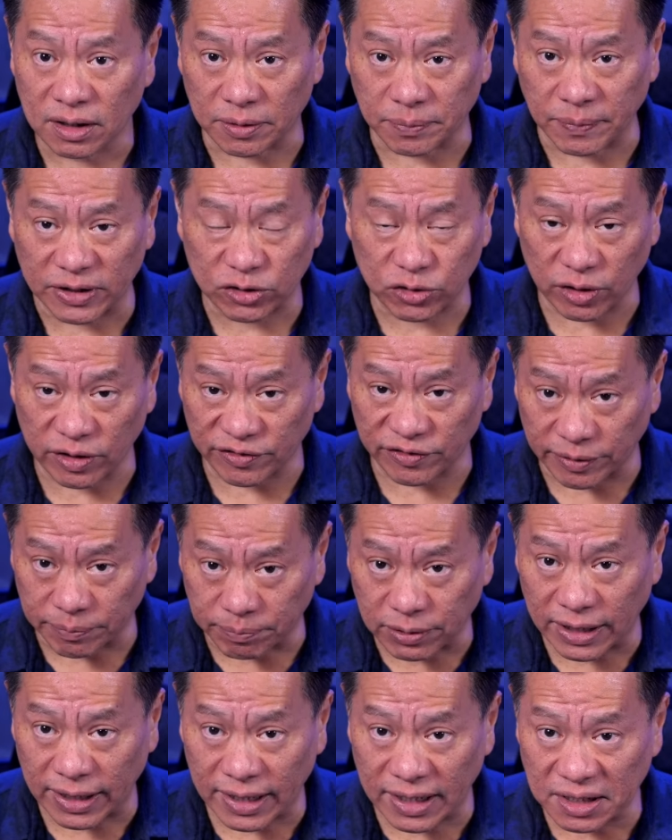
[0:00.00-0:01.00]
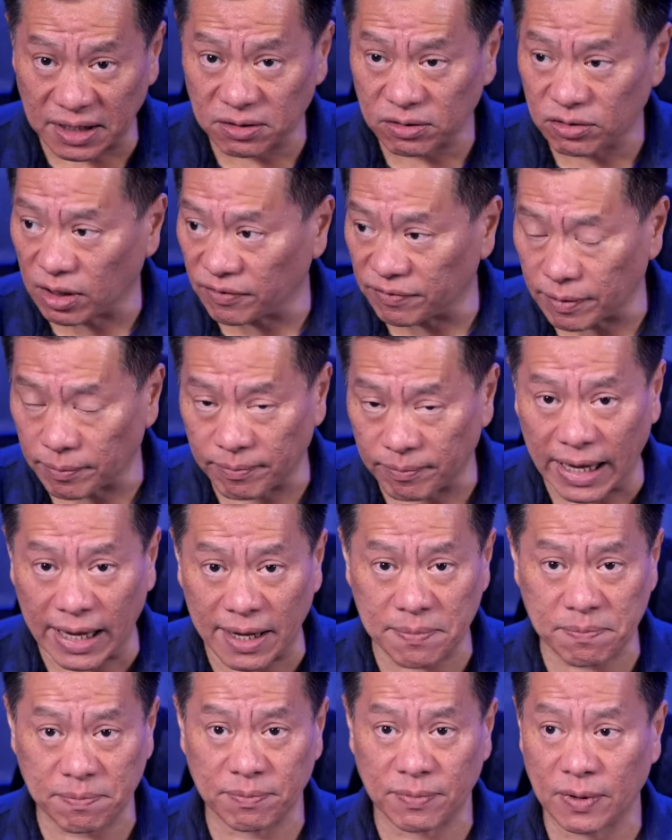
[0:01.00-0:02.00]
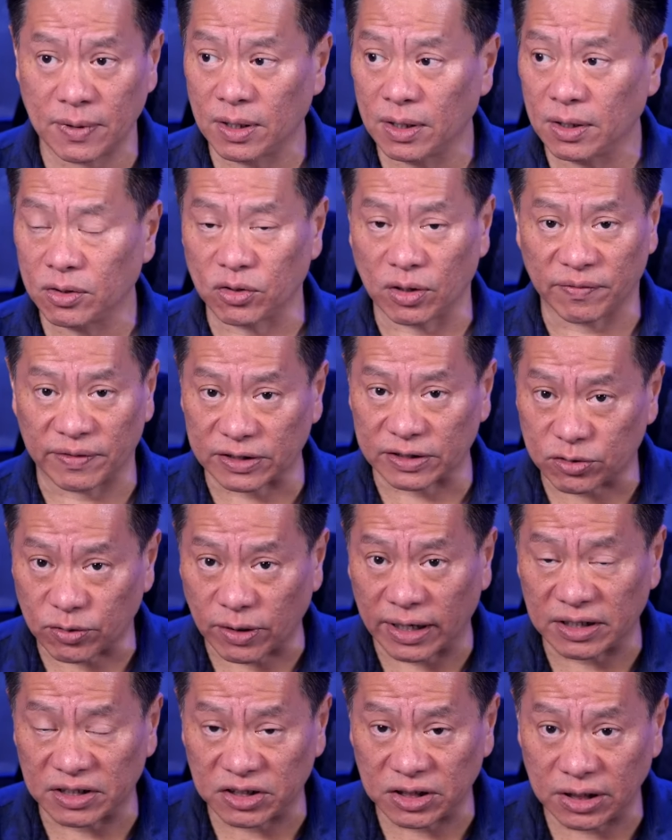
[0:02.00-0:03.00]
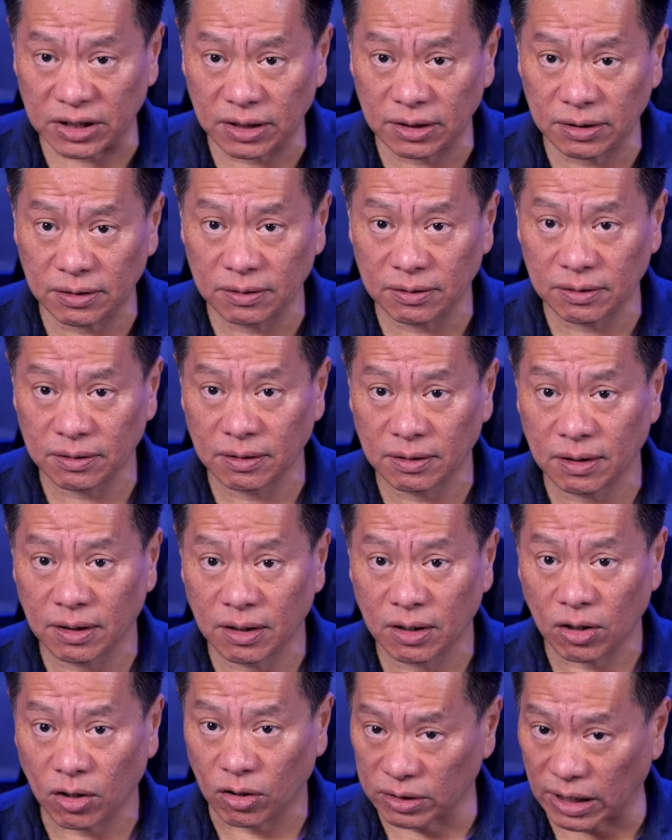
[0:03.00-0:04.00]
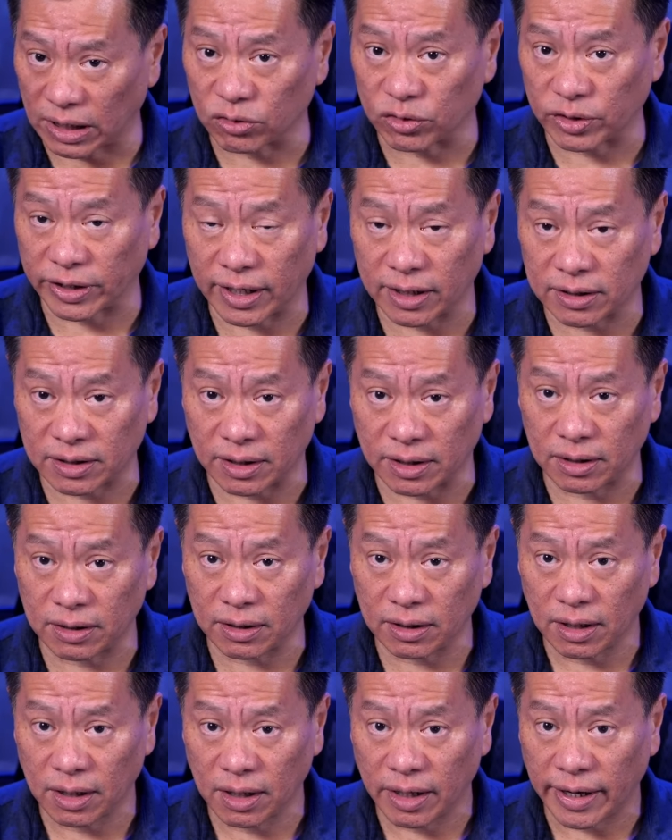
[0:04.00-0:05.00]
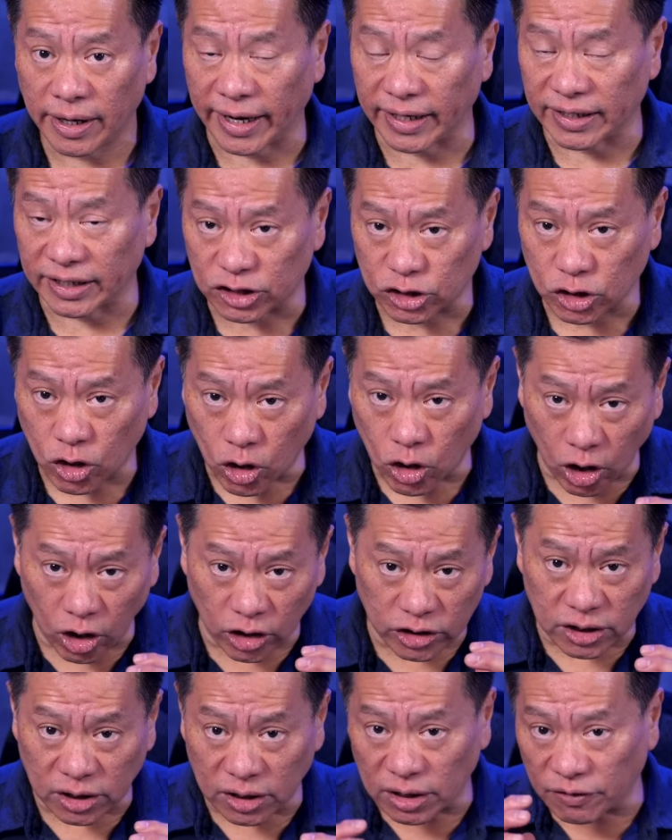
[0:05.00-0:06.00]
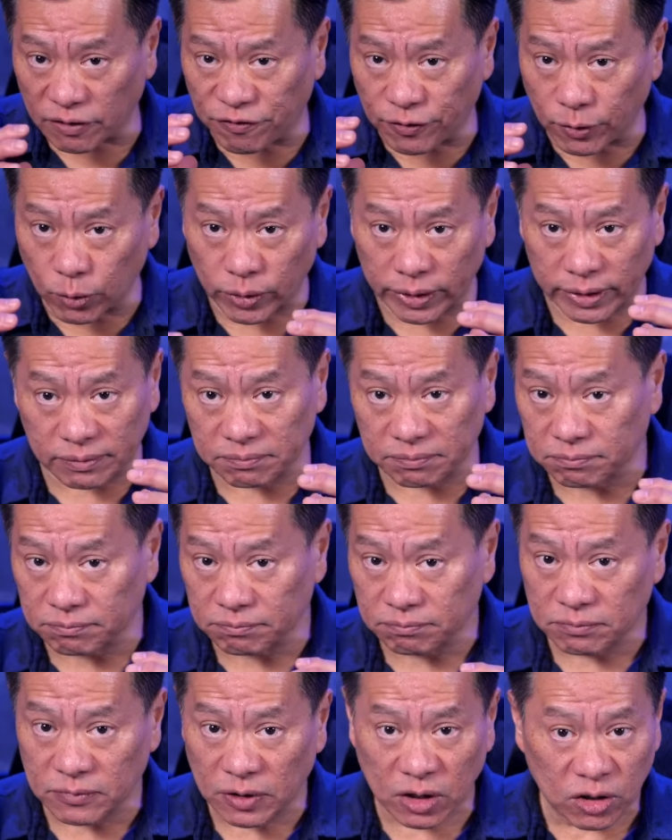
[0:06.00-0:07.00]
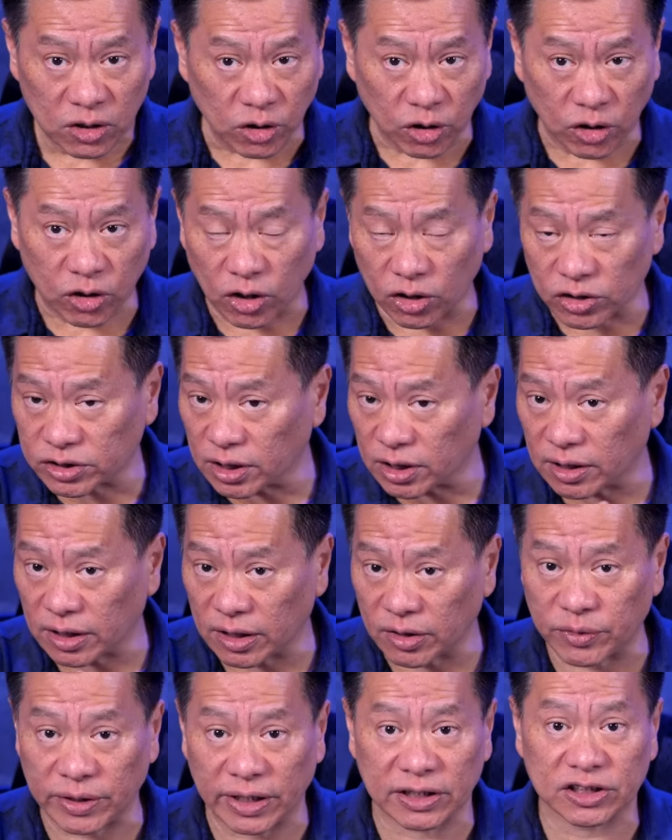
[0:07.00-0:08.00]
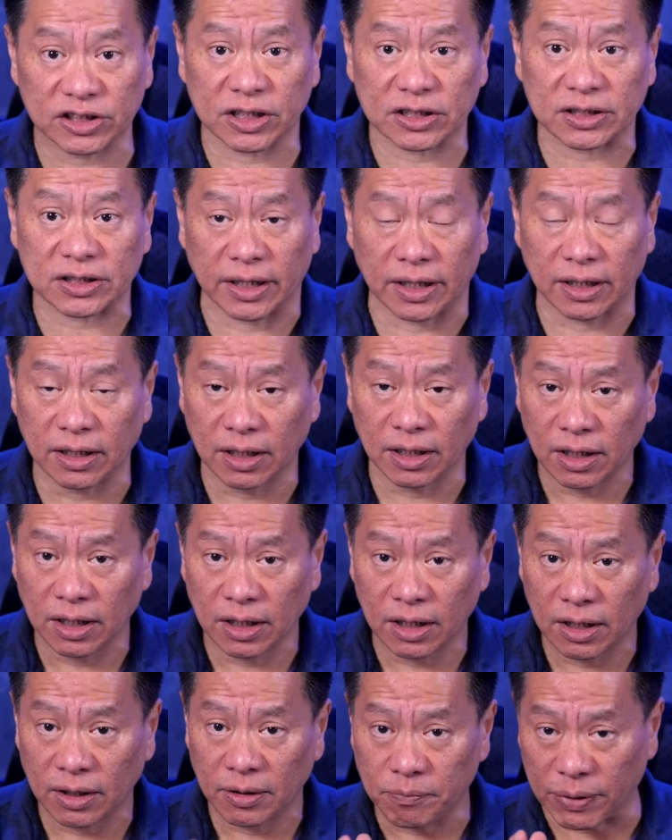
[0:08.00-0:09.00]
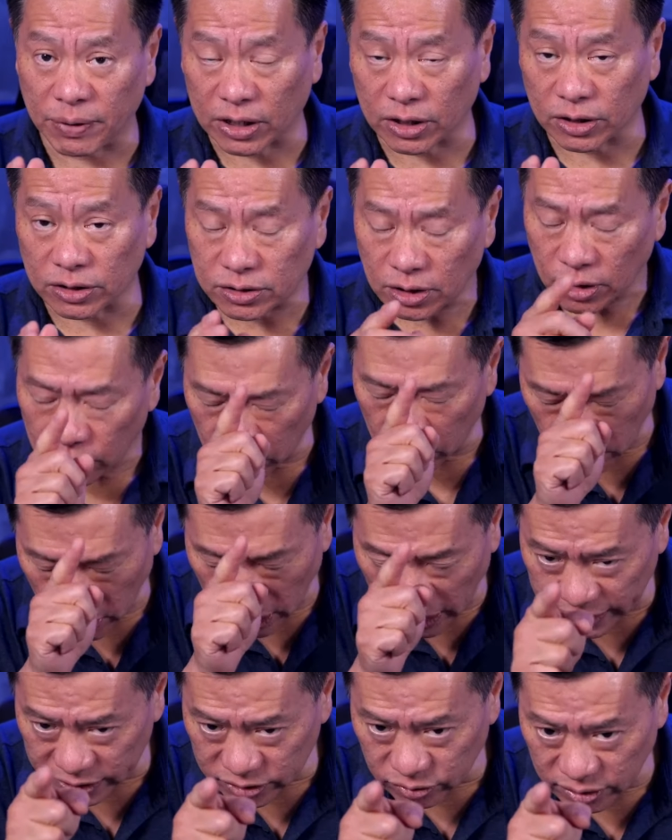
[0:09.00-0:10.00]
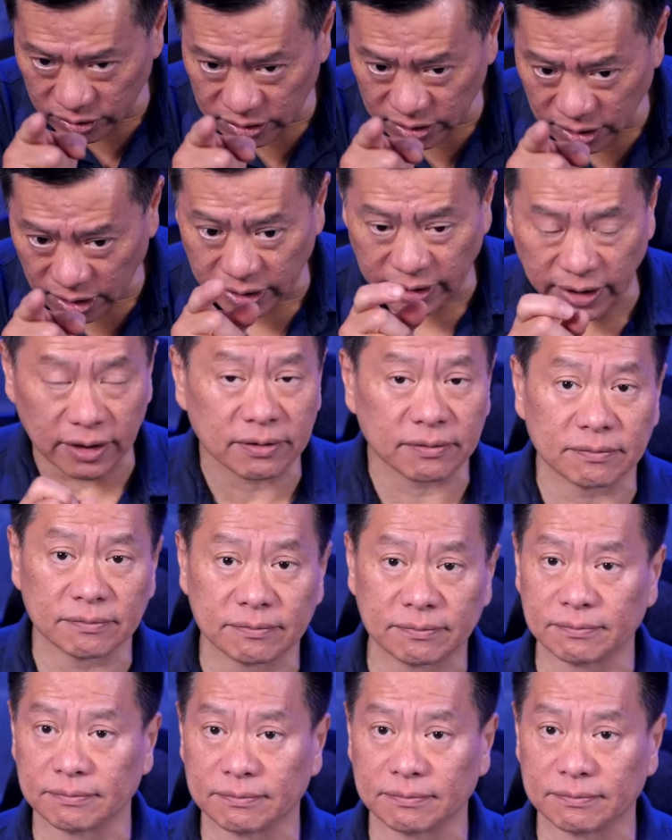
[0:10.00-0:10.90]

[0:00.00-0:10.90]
That means you have a plan, you have a map, you have a strategy on how to get there, and it's constantly fluid. You're constantly readjusting because your eye is on the target.